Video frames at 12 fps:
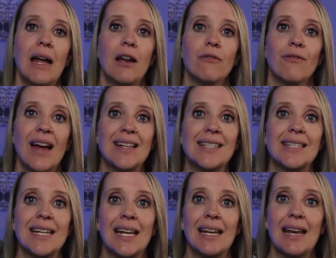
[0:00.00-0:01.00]

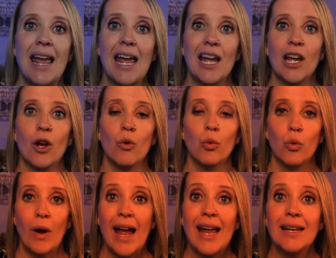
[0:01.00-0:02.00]
Invest in a
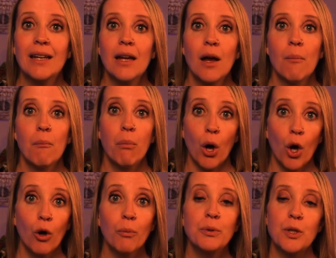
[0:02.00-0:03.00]
red
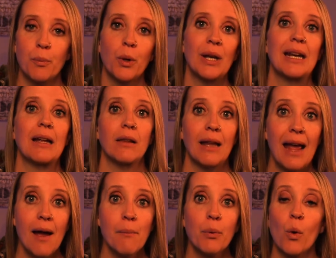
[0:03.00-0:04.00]
bulb to put in a
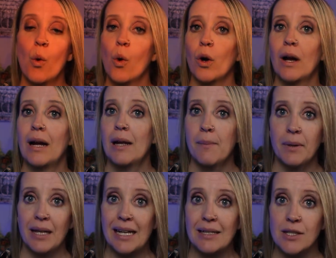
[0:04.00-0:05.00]
lamp or a
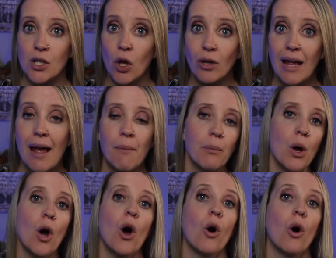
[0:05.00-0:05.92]
Himalayan salt lamp,